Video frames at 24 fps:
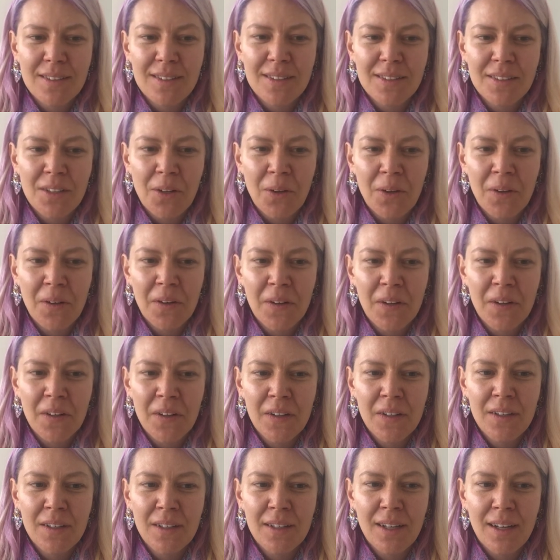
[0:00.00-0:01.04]

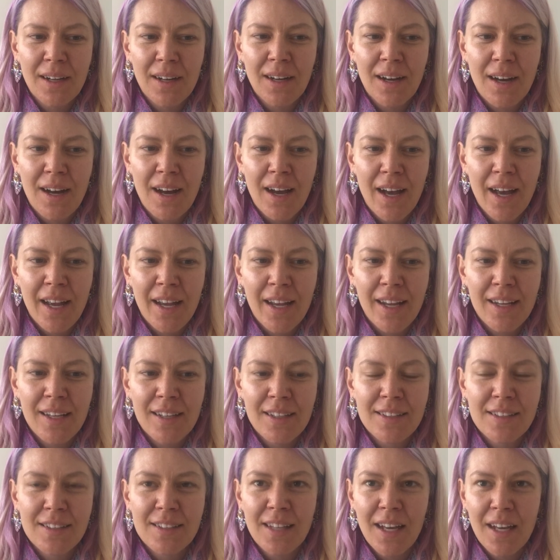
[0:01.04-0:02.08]
So
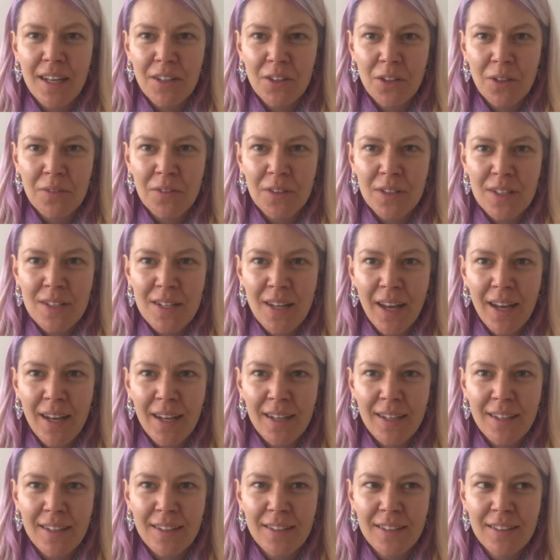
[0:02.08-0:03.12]
I started off the
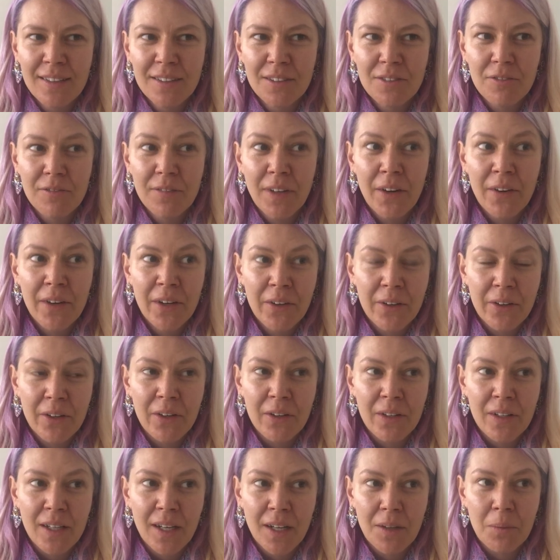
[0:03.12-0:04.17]
day very
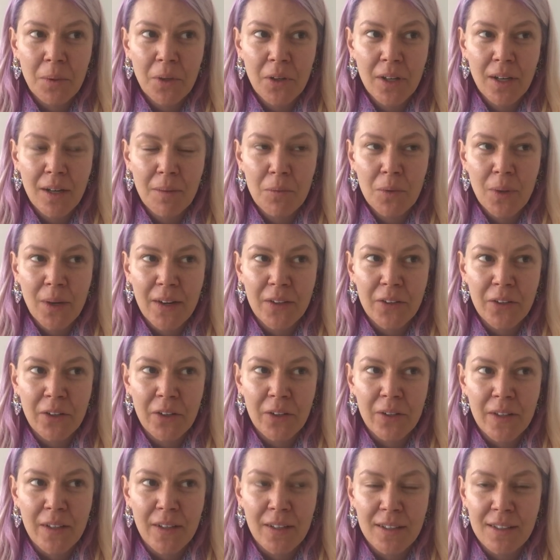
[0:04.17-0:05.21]
early. I woke up quite
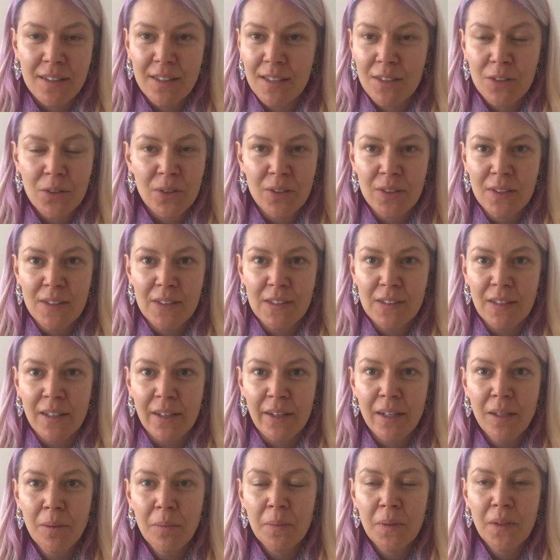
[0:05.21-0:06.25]
early, I just couldn't
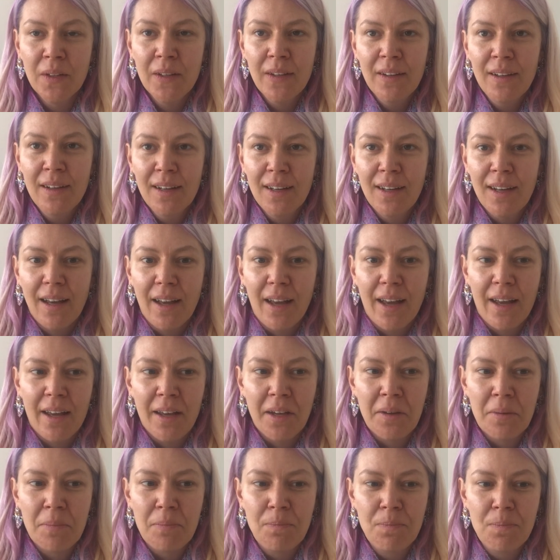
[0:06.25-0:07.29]
sleep.
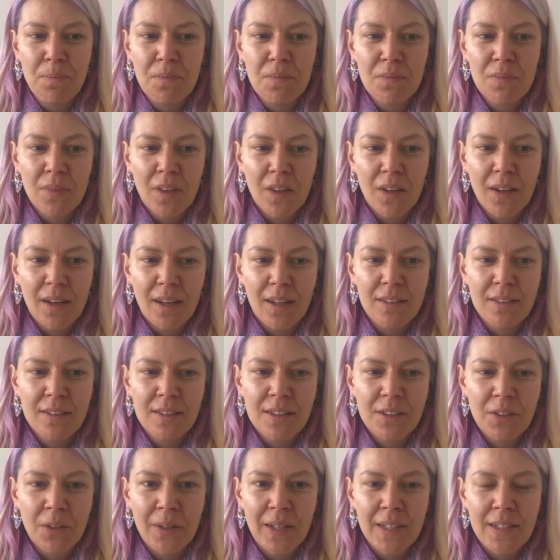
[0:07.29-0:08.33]
And
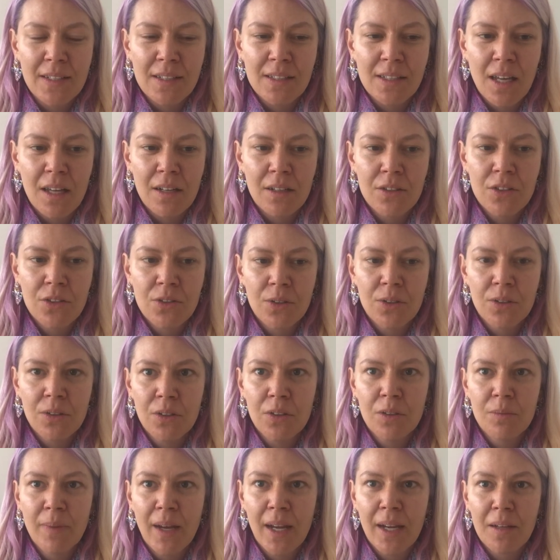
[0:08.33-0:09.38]
so I decided
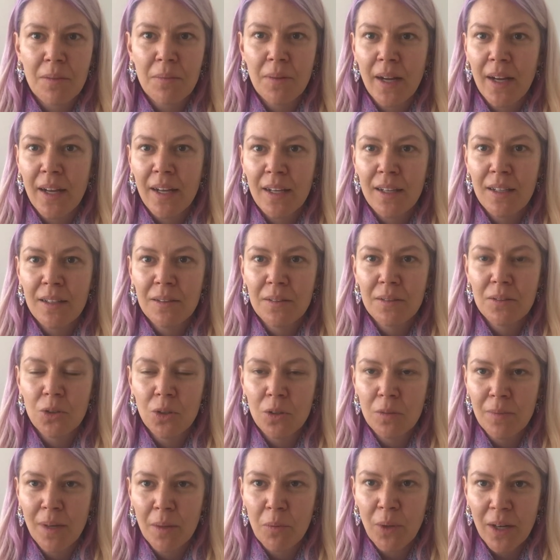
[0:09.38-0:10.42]
to
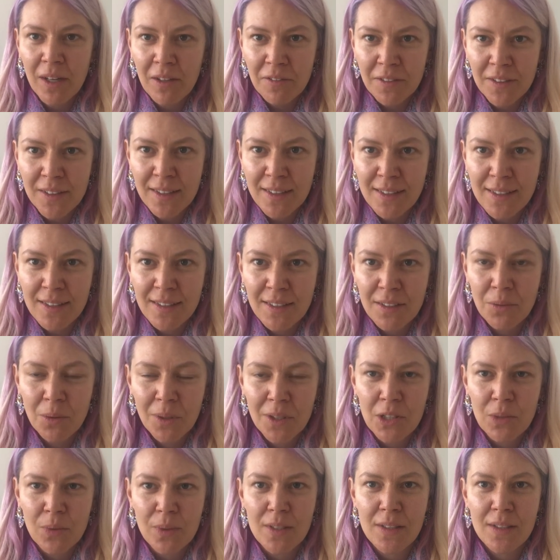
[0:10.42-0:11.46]
cook my breakfast,
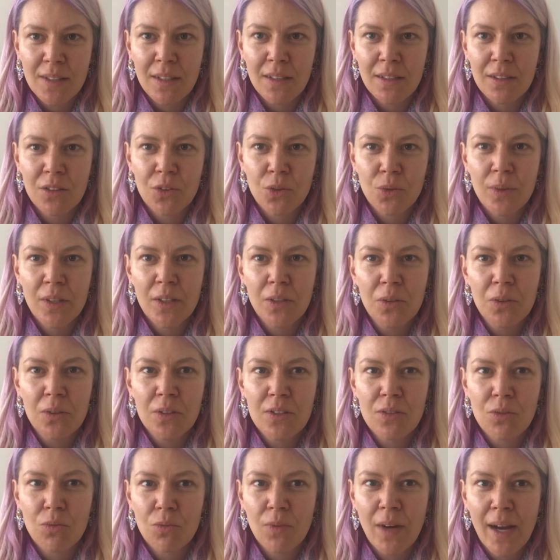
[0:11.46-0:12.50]
which was a
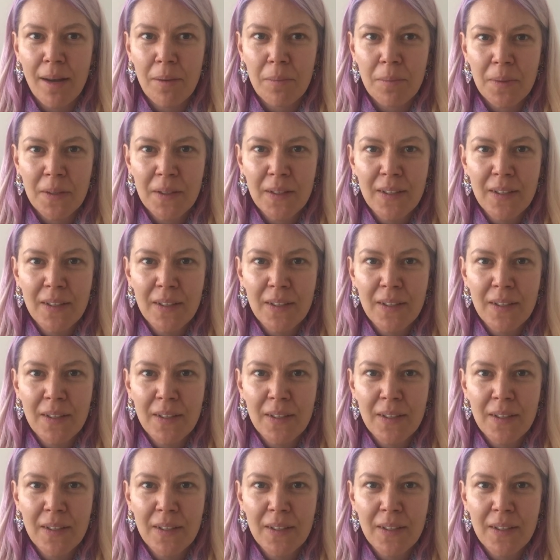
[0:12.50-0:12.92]
grilled wrap,